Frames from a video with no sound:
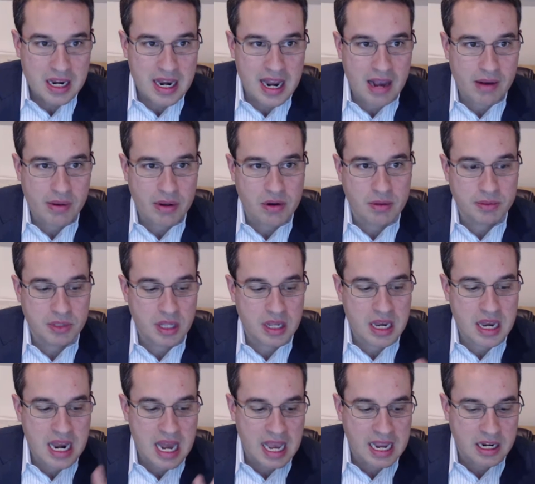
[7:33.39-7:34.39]
Now we go up to the
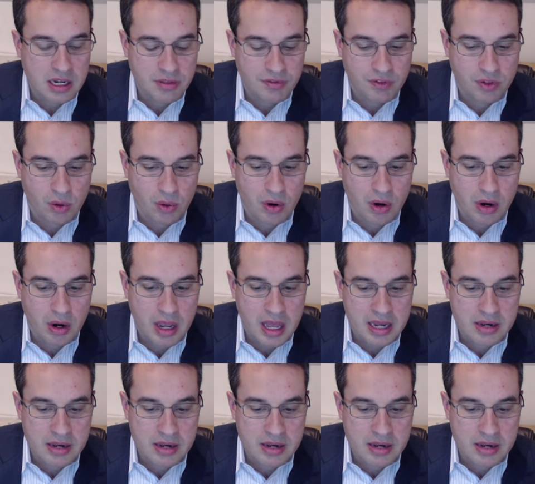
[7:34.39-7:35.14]
9th floor,